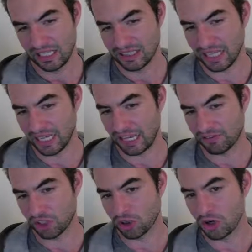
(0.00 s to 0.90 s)
they have
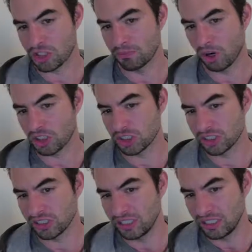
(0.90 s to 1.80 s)
their gross
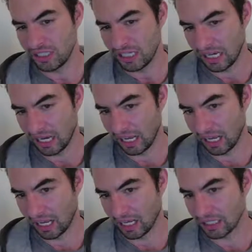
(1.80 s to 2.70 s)
margin
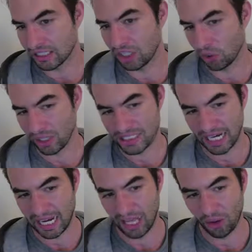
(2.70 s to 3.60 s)
going
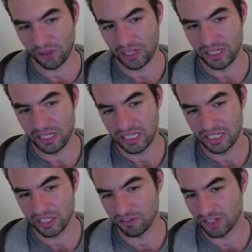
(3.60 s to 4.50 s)
down
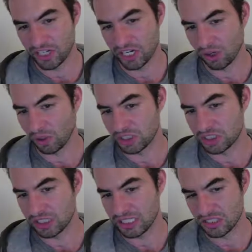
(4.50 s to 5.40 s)
year over year,
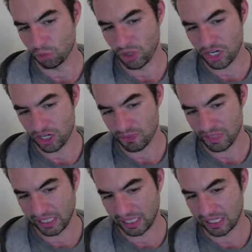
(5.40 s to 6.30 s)
which is weird
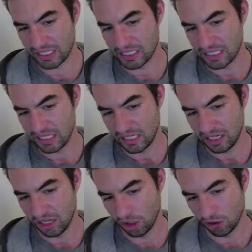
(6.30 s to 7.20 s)
because
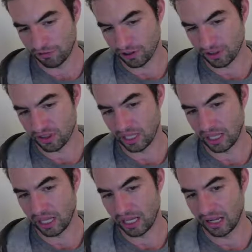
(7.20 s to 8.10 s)
over
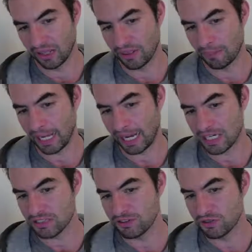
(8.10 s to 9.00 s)
the
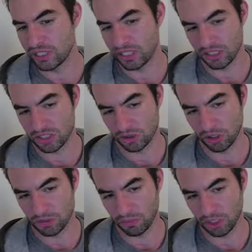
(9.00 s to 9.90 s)
past few years,
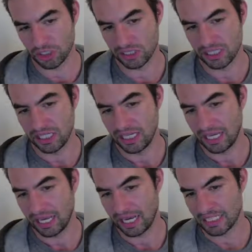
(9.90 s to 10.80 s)
gross margin
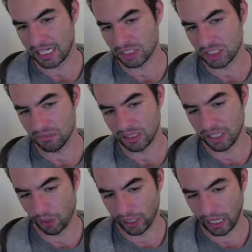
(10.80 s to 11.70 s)
has actually been
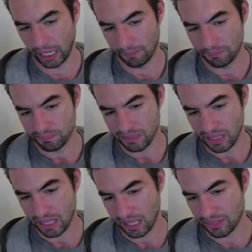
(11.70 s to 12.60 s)
going up.
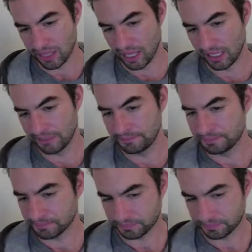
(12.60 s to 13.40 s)
And then